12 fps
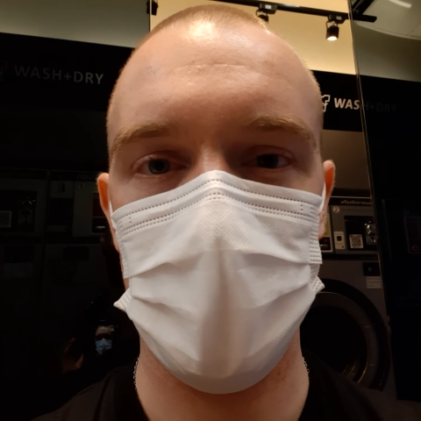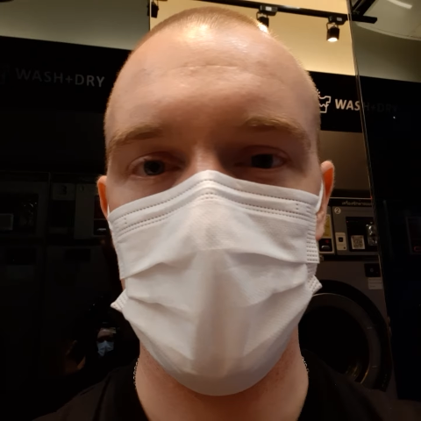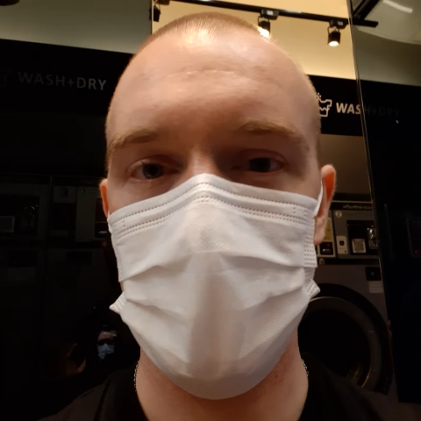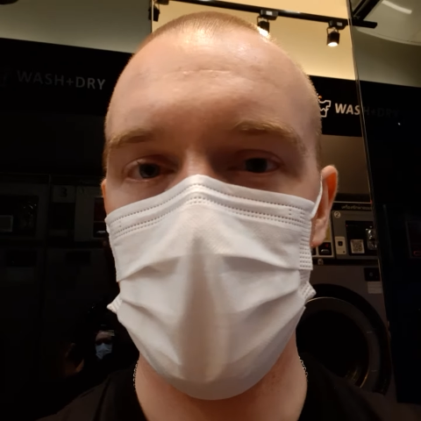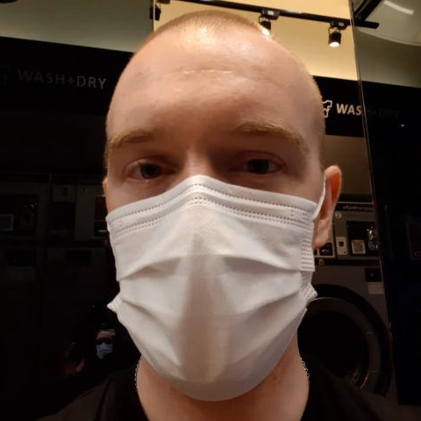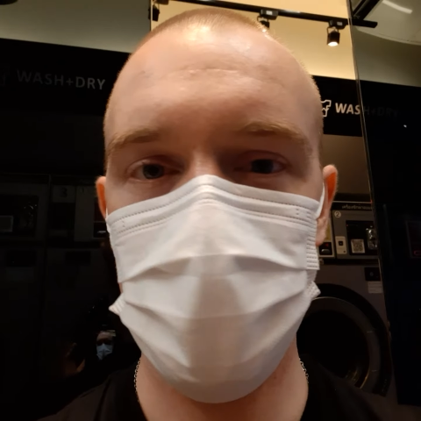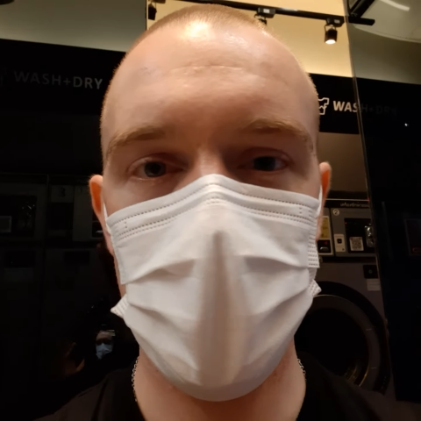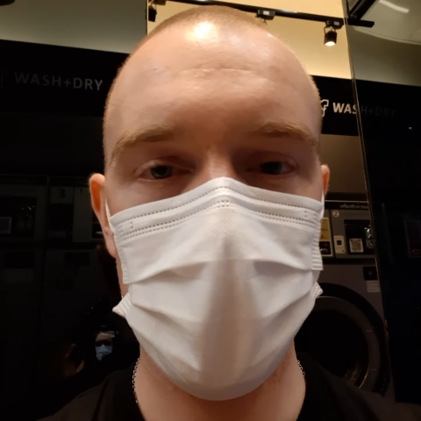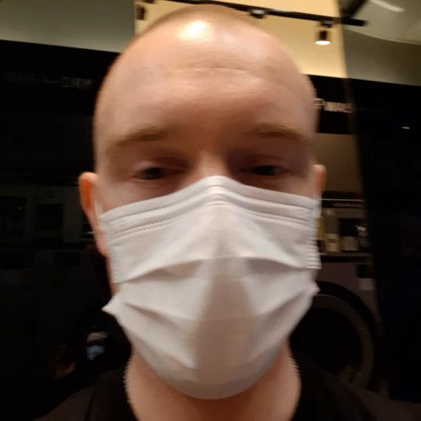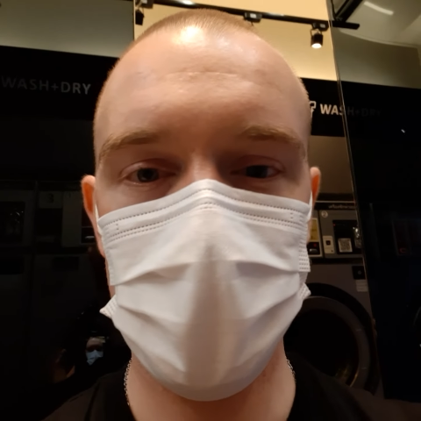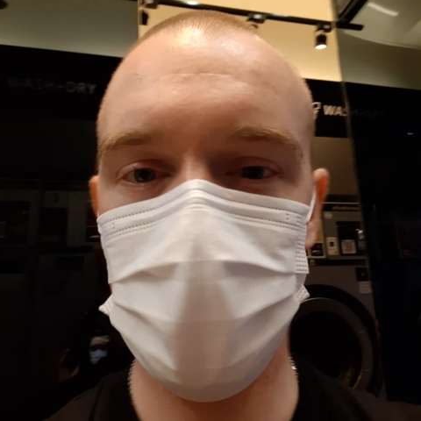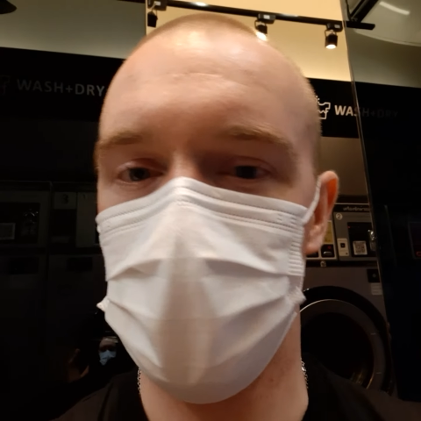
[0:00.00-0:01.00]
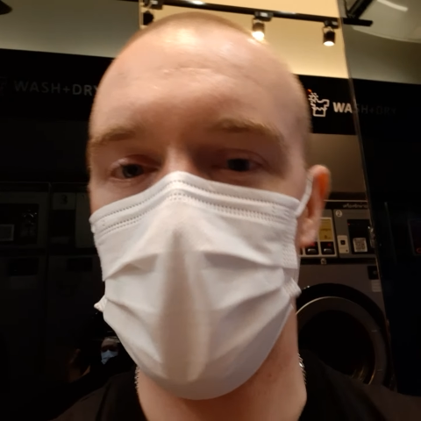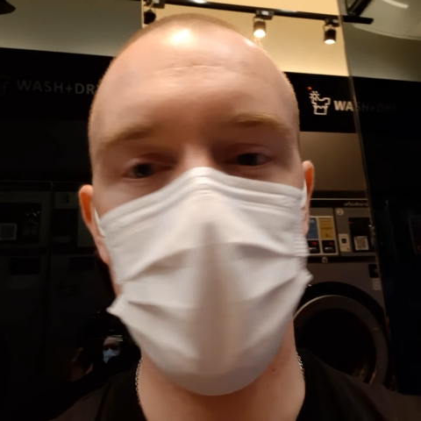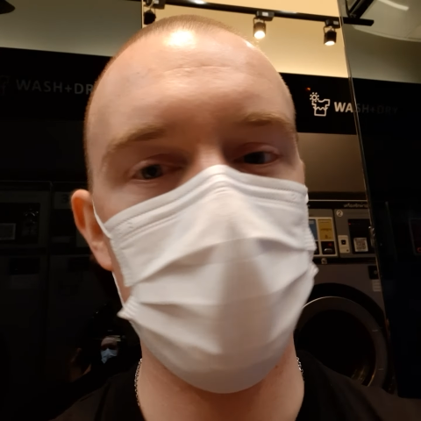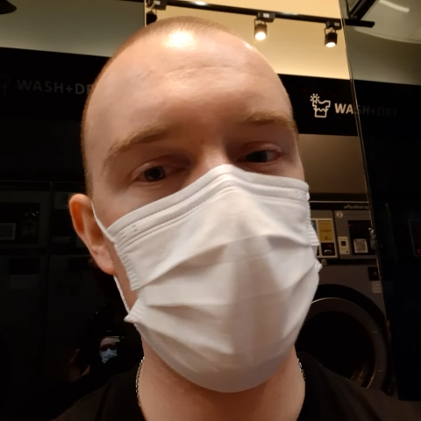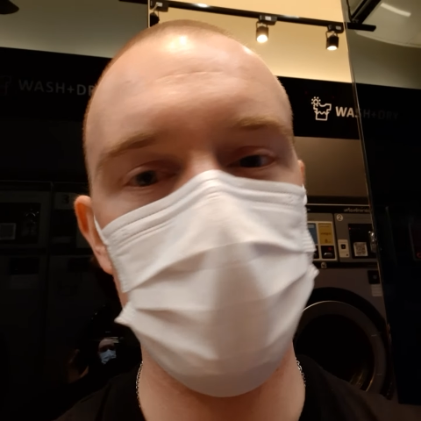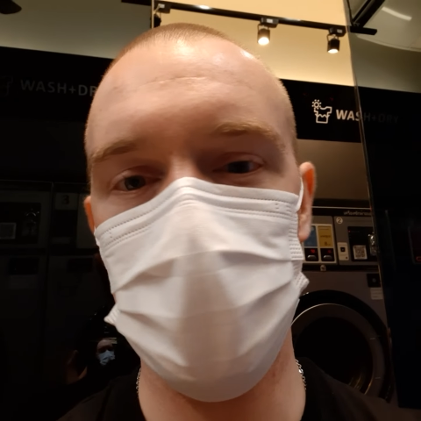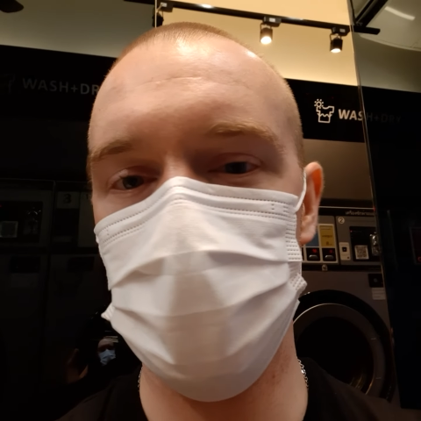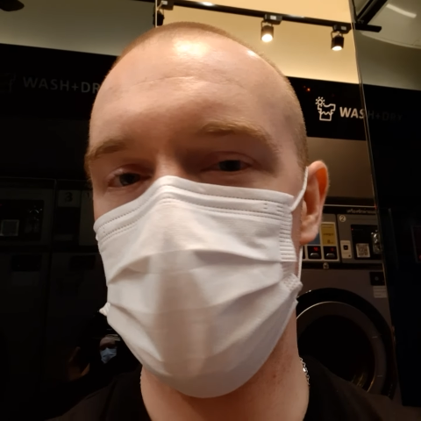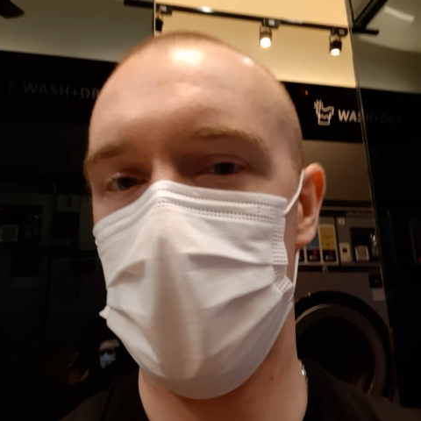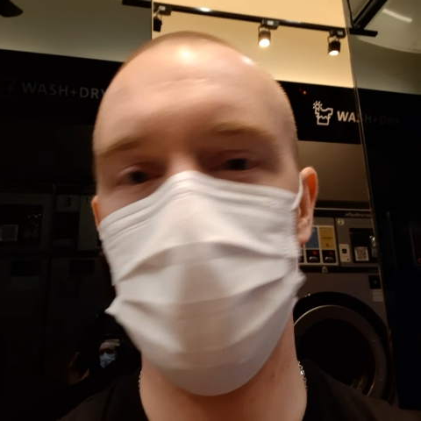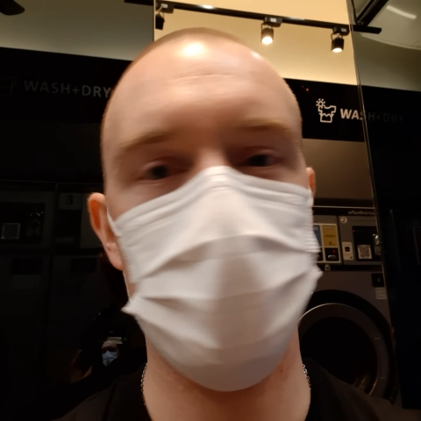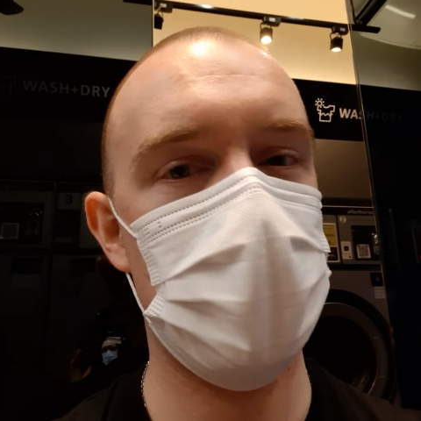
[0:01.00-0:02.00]
And maybe you don't
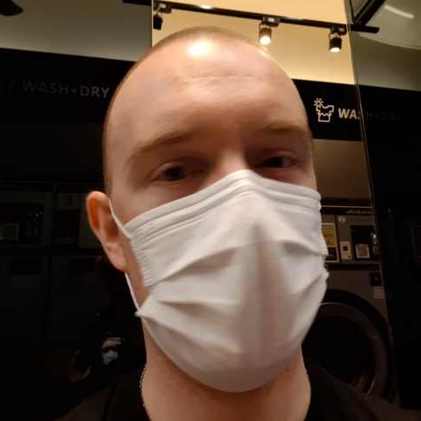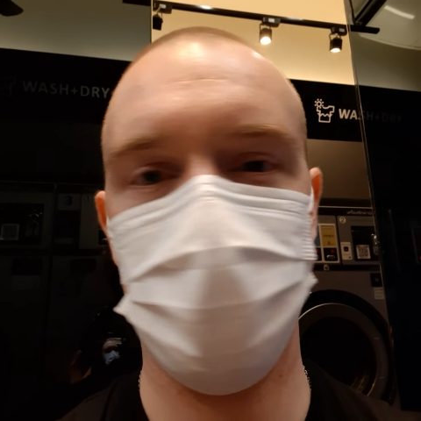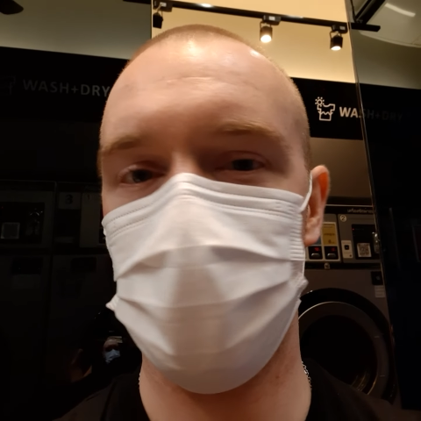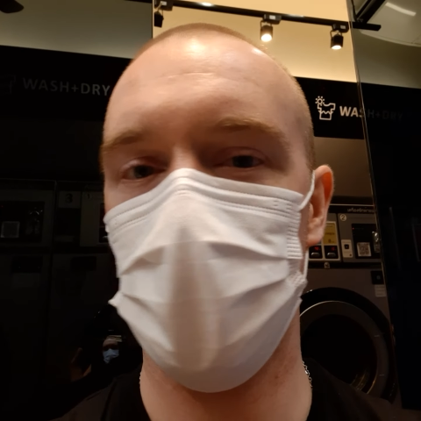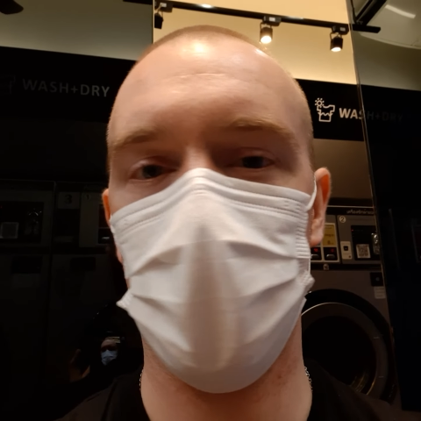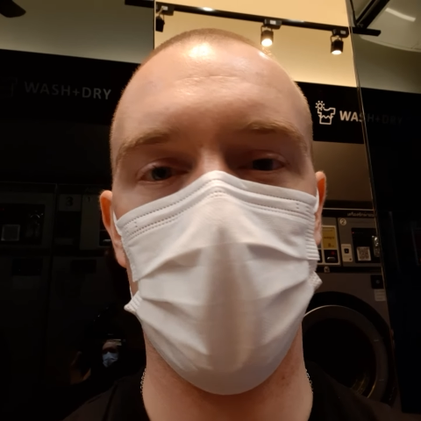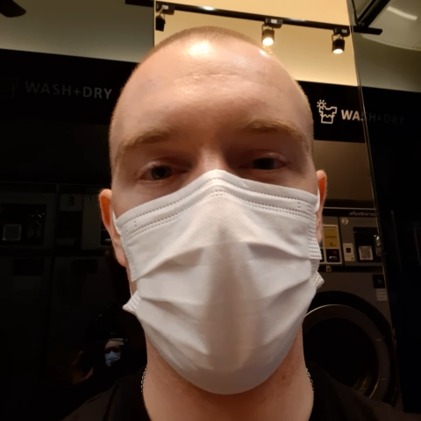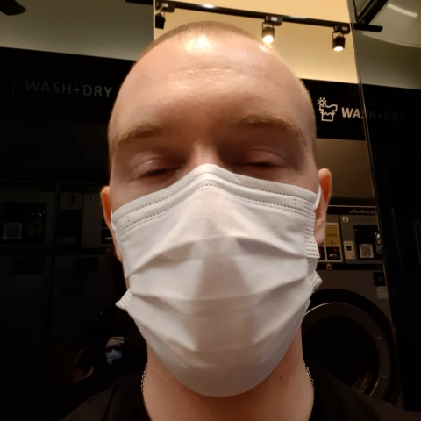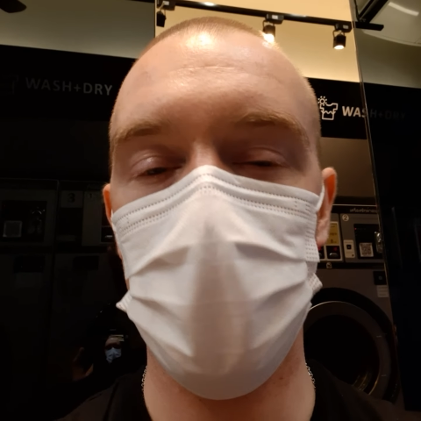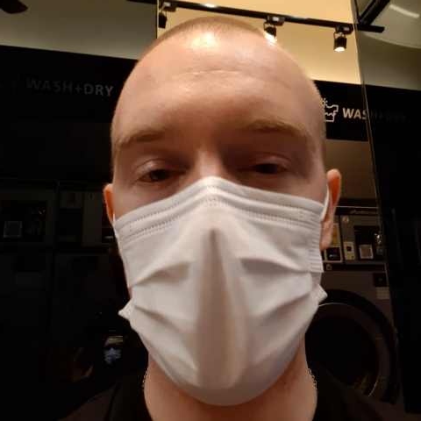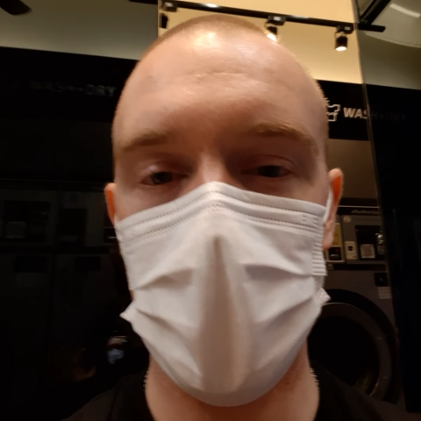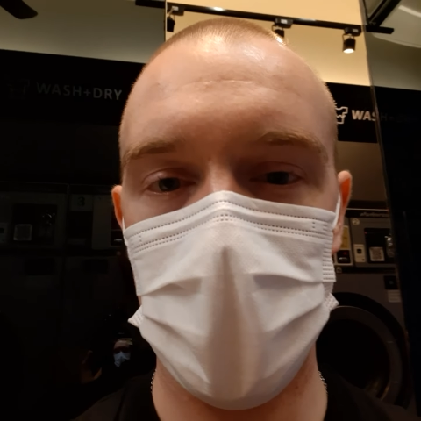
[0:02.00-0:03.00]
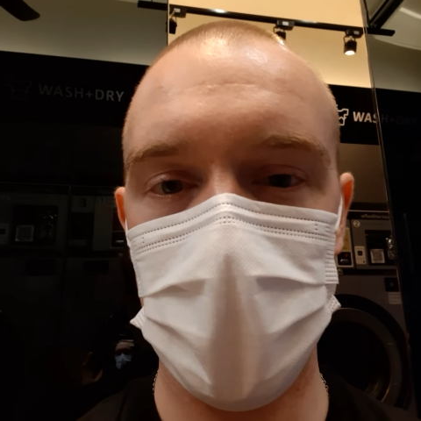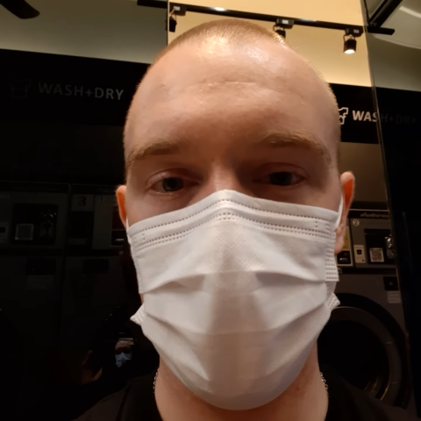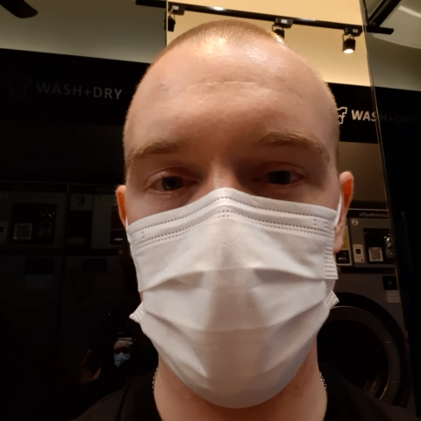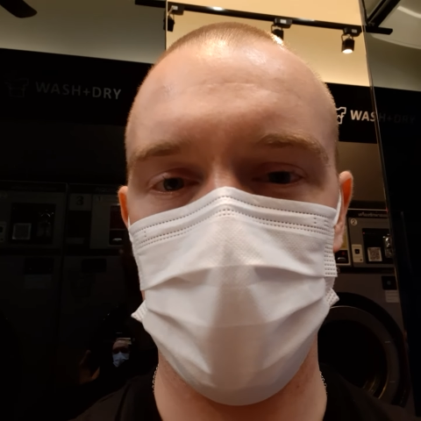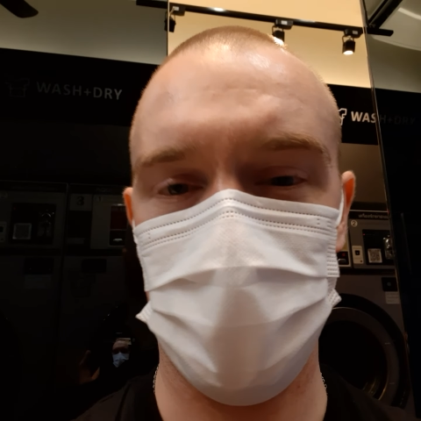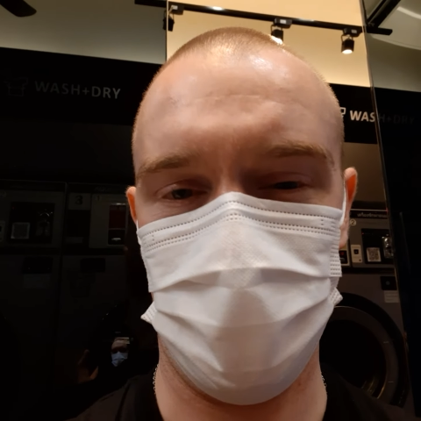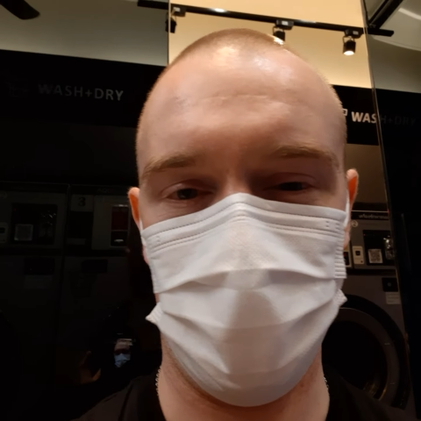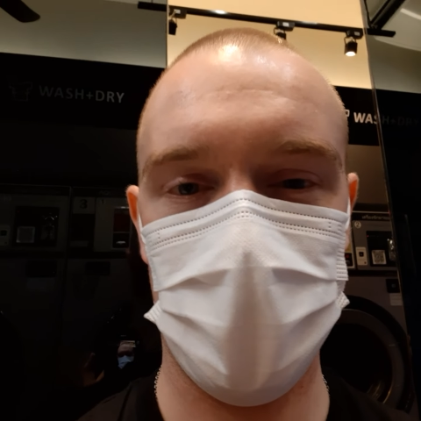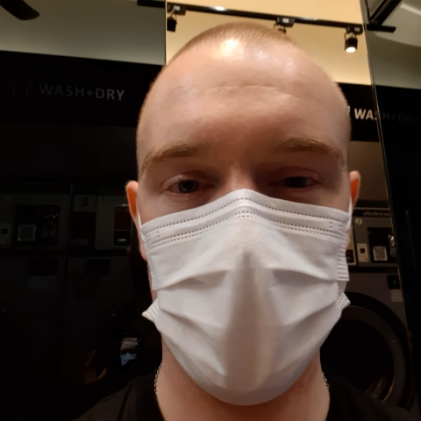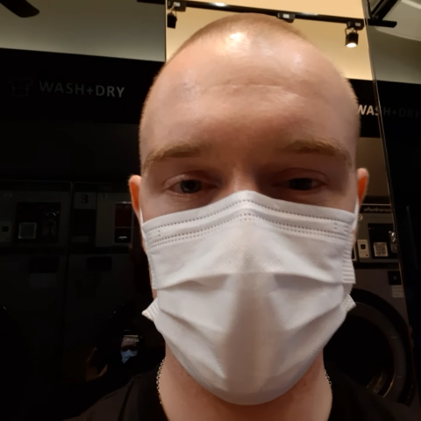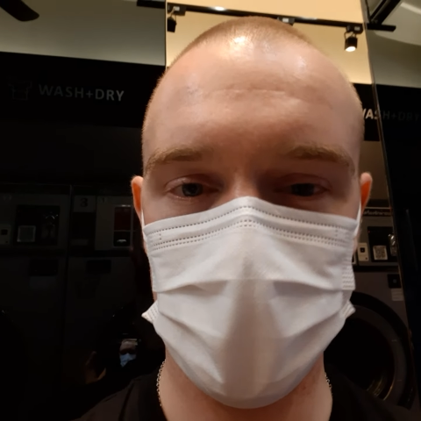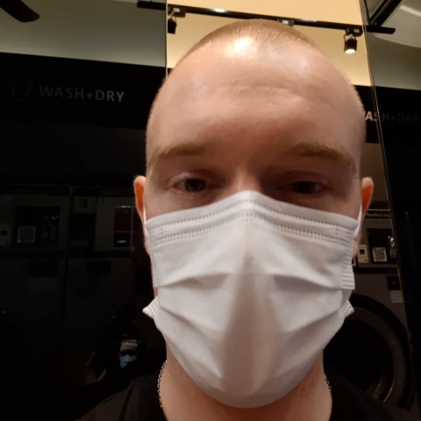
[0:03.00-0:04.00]
have the word my. That's
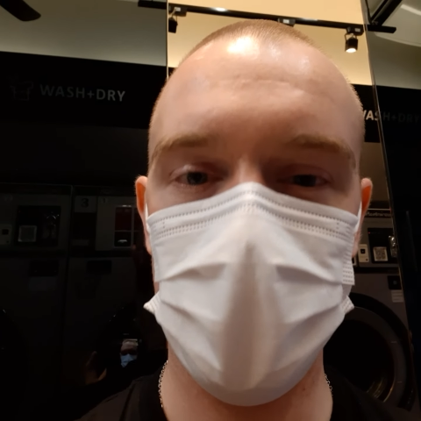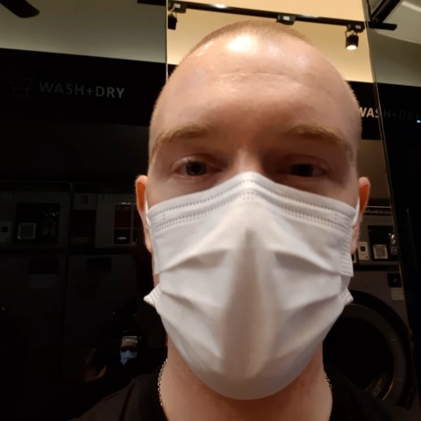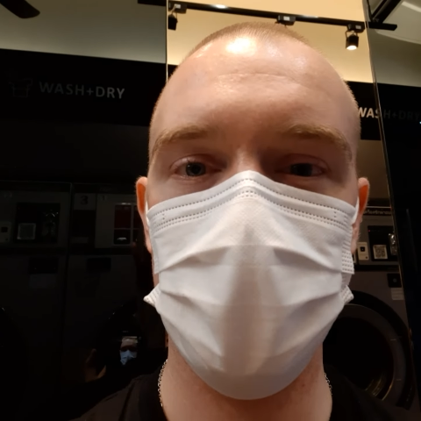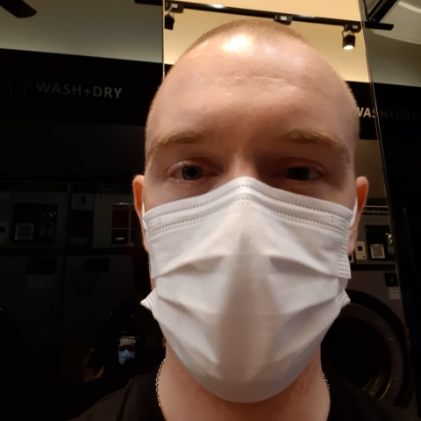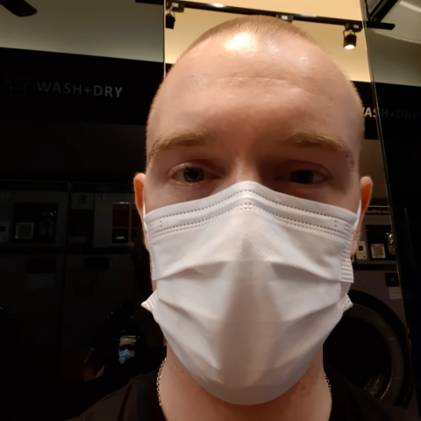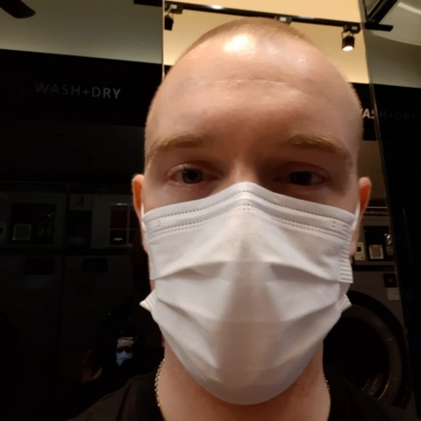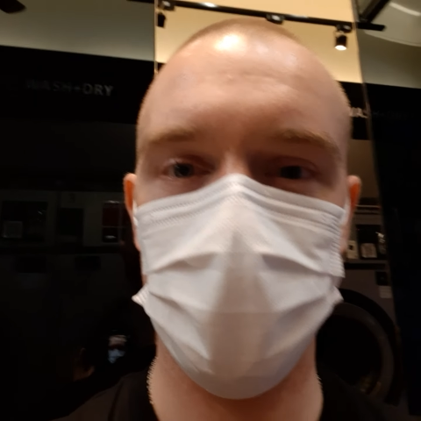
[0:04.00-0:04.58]
okay too.